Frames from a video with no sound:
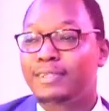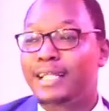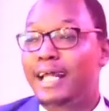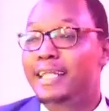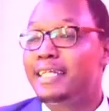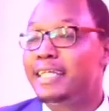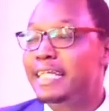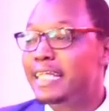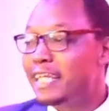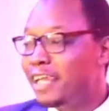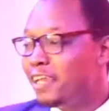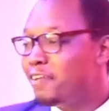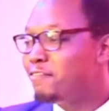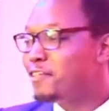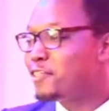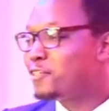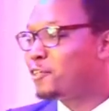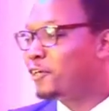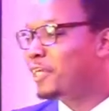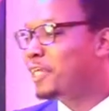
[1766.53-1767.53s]
And he gave
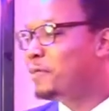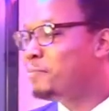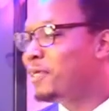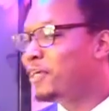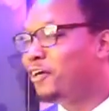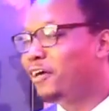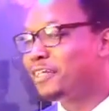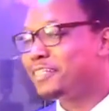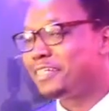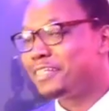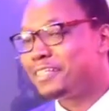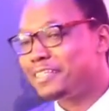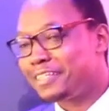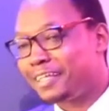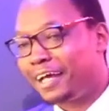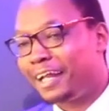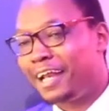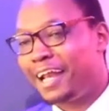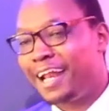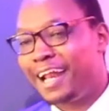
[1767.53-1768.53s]
his only begotten Son.